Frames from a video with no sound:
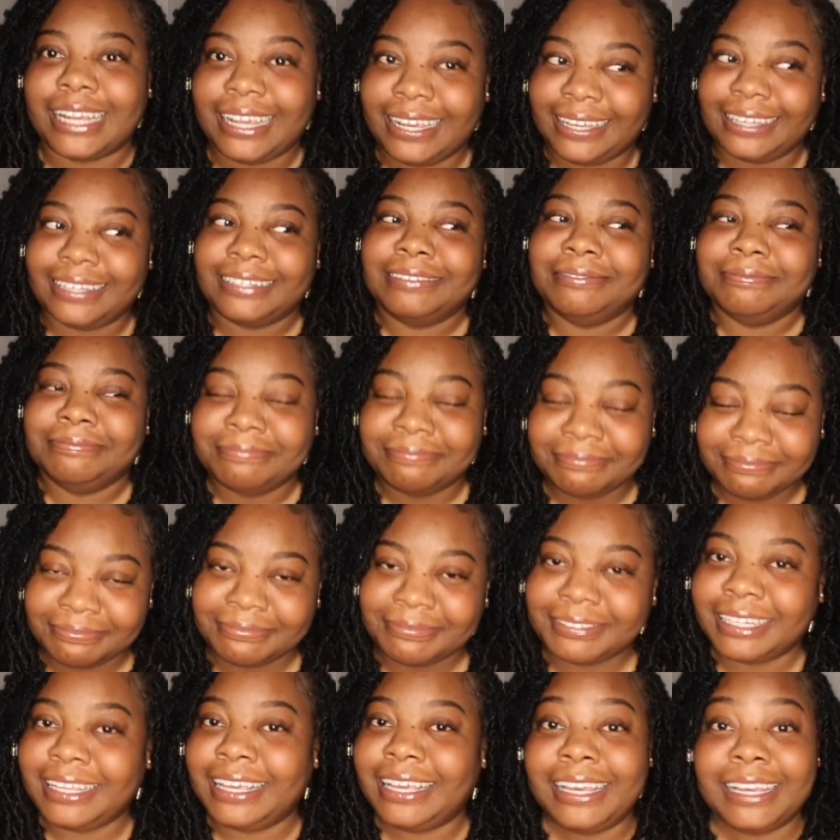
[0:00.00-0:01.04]
And
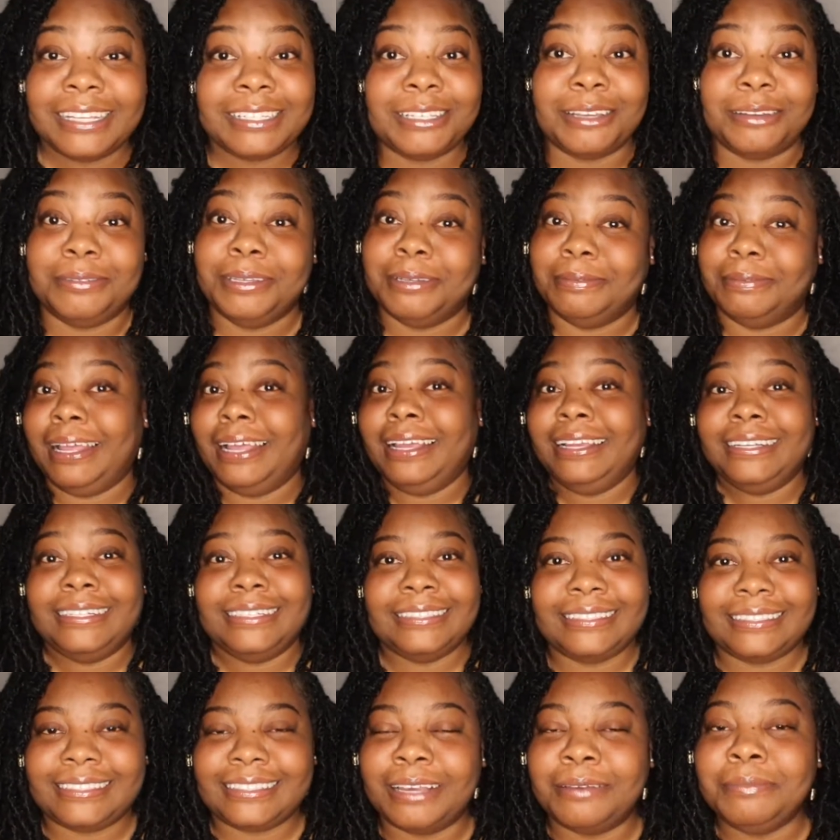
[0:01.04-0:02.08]
you can't tell me I'm lying,
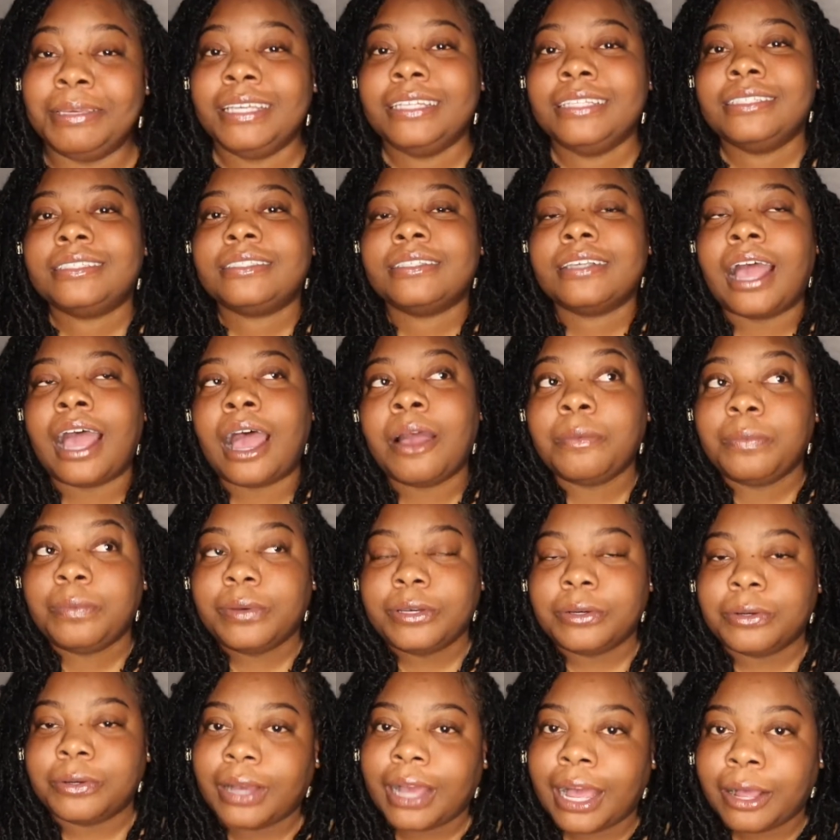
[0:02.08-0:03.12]
because I mean,
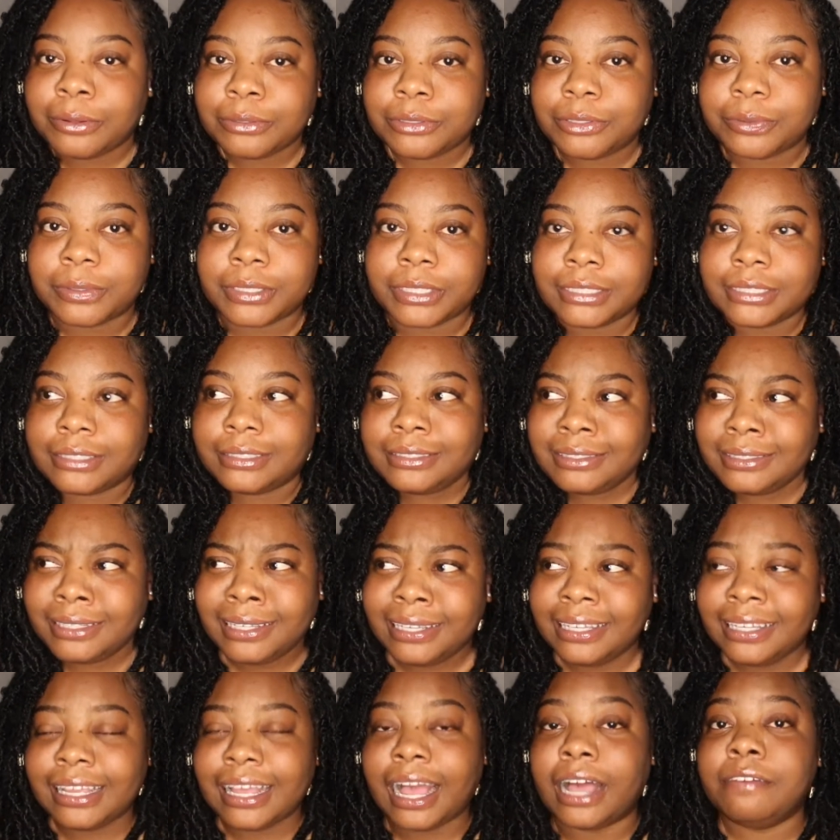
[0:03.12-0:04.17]
I'll do it, because
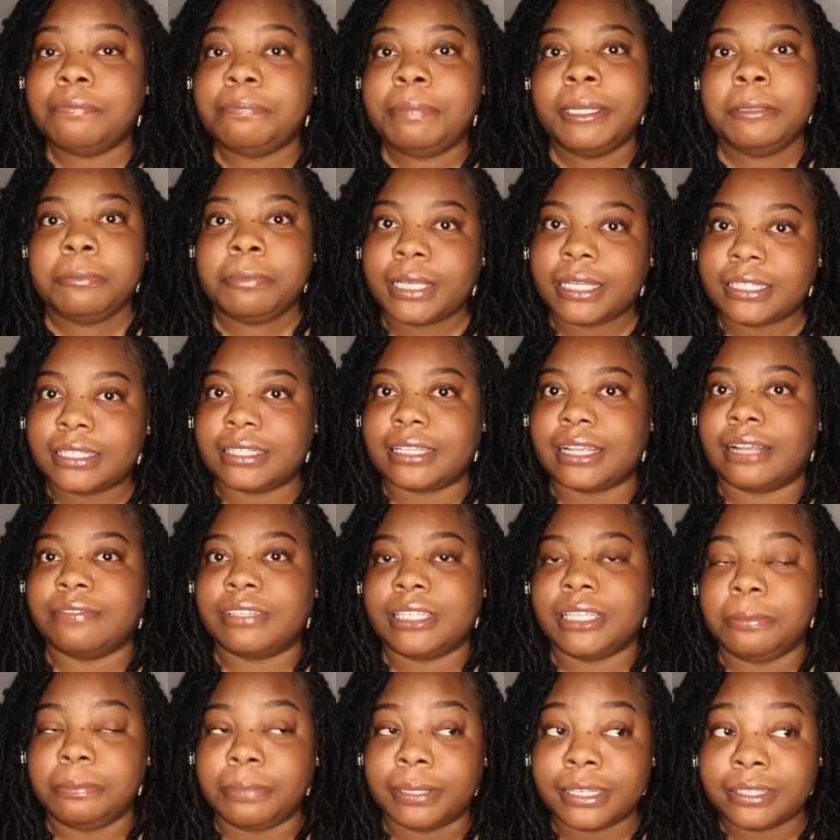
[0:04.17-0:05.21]
I've been places, I've
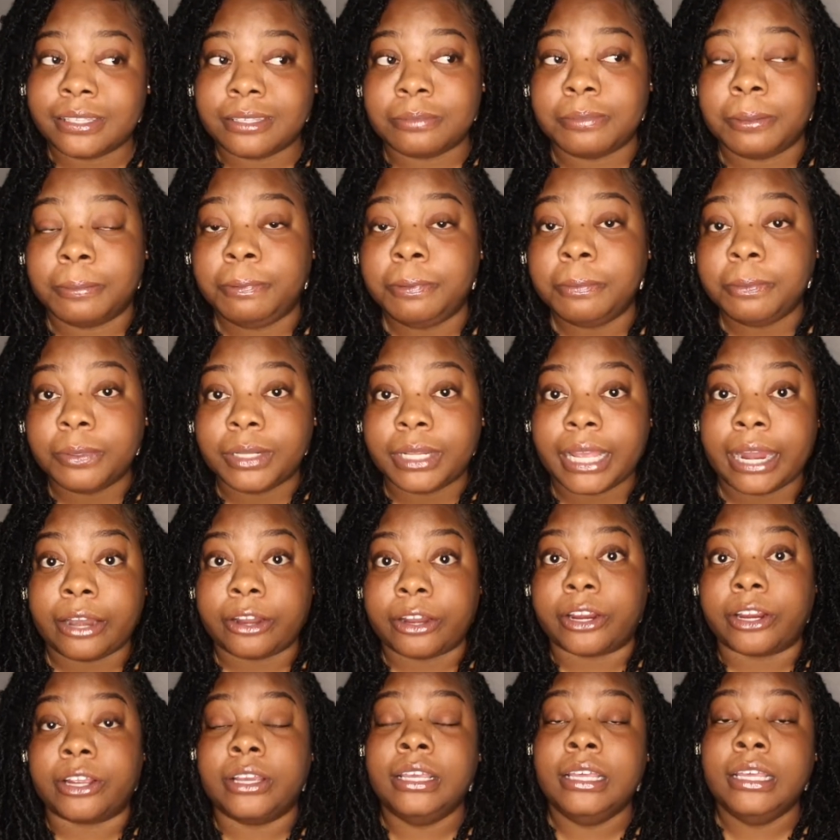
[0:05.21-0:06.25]
seen places. But people that
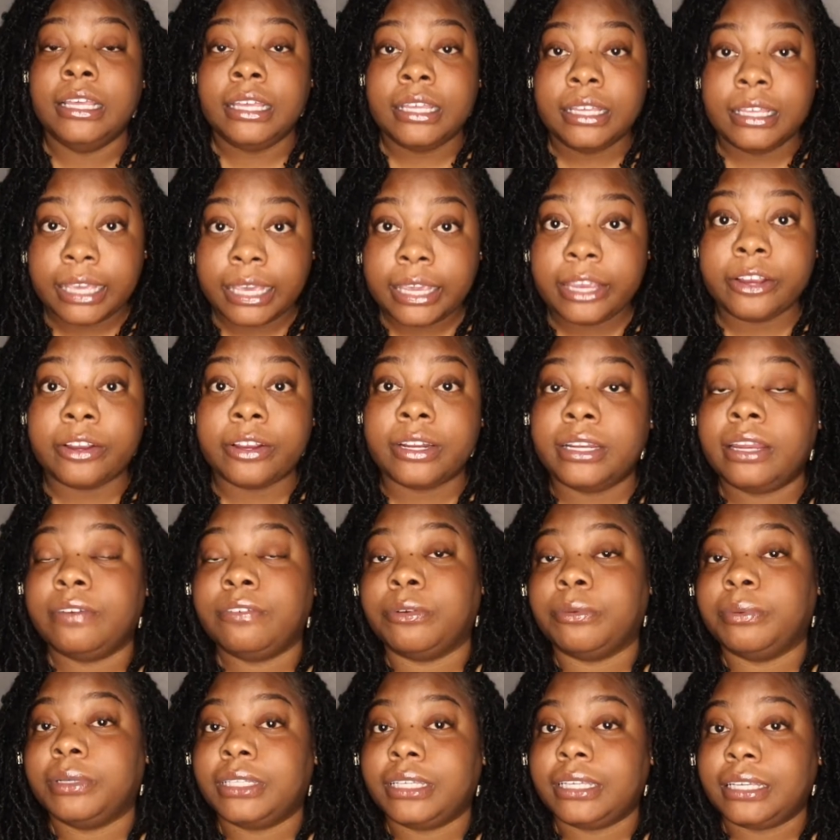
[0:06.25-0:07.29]
are here and never
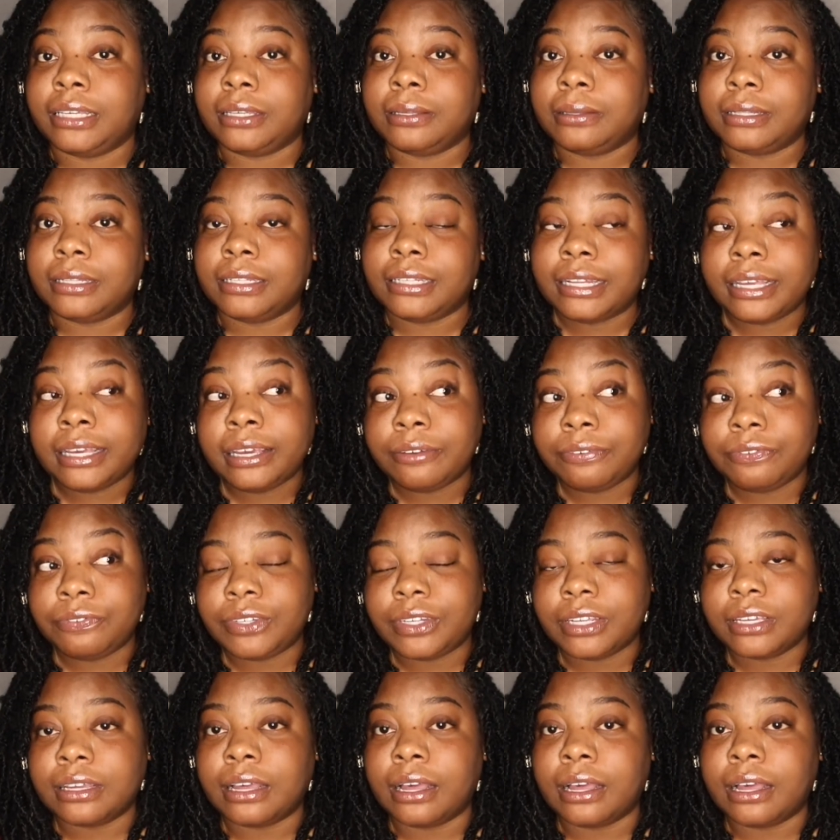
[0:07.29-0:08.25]
really left,